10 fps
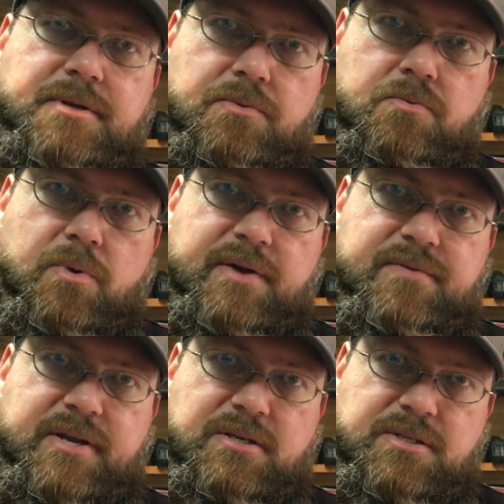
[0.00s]
whatever
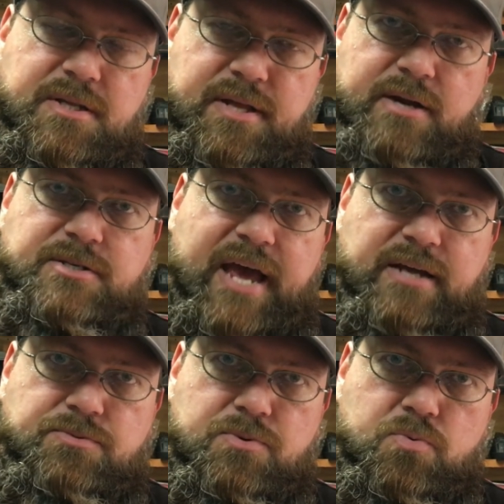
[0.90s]
it is that they're
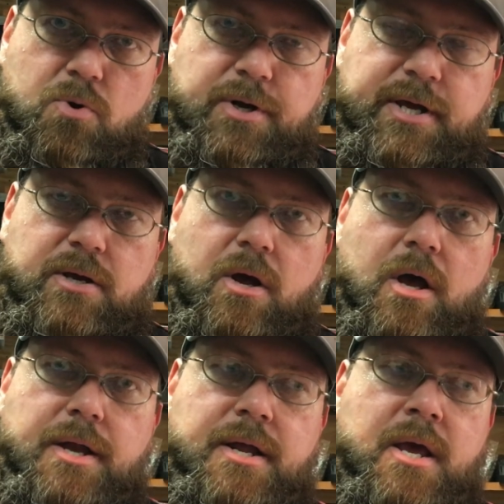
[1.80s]
tasked with working
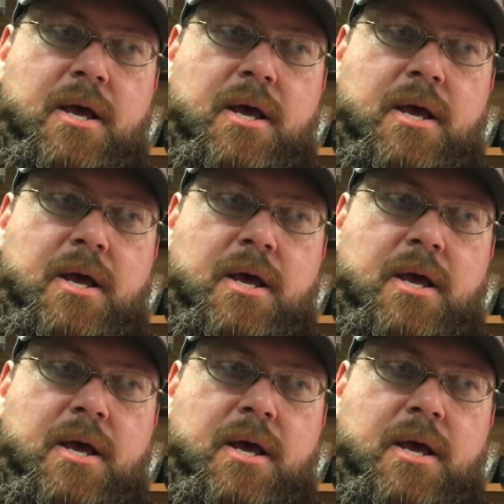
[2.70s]
on,